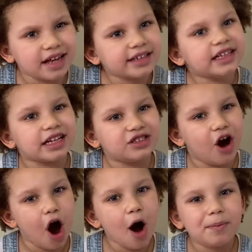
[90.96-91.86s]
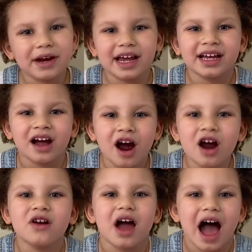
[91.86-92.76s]
let's get to opening
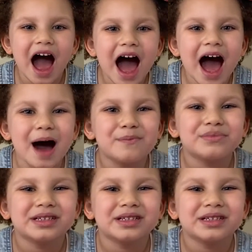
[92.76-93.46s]
her up.